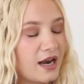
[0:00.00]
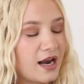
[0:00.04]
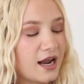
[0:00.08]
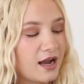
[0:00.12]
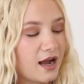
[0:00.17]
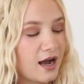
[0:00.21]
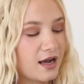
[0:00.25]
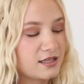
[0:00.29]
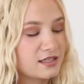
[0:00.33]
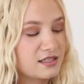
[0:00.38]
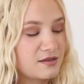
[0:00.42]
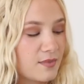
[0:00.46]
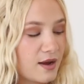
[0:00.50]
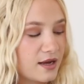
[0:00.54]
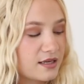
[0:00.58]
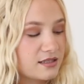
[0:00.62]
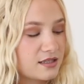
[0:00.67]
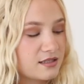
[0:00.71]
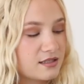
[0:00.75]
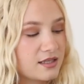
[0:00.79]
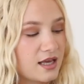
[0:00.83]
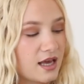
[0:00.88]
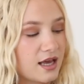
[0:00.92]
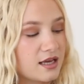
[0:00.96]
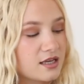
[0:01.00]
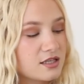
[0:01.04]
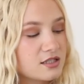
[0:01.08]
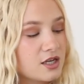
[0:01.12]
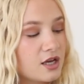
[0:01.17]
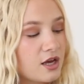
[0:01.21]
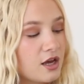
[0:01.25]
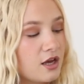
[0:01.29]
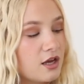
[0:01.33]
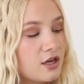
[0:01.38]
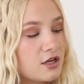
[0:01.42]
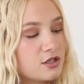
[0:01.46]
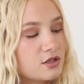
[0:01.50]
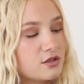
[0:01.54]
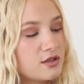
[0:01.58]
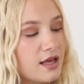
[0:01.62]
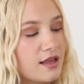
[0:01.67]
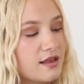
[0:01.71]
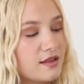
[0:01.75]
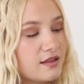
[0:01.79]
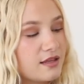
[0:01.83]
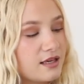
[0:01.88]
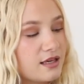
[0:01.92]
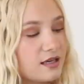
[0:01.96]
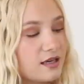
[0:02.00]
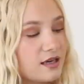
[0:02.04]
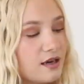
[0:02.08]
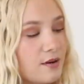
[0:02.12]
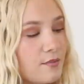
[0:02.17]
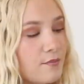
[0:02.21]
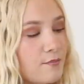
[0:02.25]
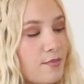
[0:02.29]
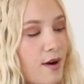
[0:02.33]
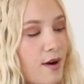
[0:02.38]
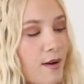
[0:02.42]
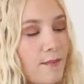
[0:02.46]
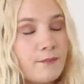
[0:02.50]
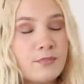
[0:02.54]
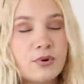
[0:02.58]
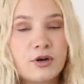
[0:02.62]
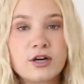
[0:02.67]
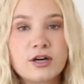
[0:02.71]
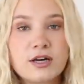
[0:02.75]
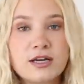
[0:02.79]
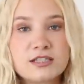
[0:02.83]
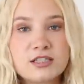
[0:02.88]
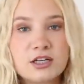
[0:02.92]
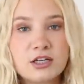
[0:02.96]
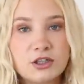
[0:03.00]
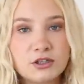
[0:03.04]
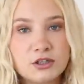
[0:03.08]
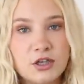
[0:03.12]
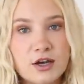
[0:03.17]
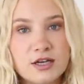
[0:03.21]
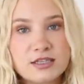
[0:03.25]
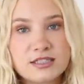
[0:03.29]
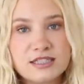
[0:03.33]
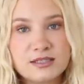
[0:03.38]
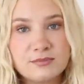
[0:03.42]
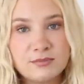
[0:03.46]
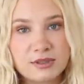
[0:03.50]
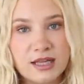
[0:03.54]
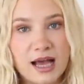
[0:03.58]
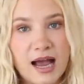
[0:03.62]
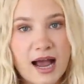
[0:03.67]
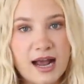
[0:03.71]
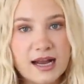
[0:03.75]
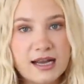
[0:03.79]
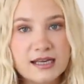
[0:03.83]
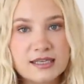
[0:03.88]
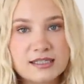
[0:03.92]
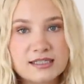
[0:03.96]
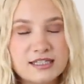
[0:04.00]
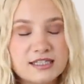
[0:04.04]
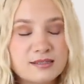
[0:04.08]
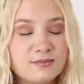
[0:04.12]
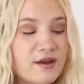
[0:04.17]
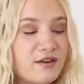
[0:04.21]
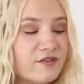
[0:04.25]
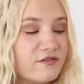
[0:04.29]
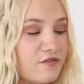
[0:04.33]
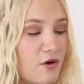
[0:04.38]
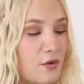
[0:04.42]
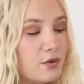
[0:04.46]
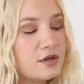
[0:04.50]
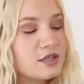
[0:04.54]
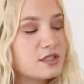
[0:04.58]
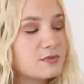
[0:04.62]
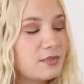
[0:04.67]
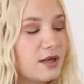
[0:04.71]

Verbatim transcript: and I customized this case so that the bumper is a glossy black. Since my phone is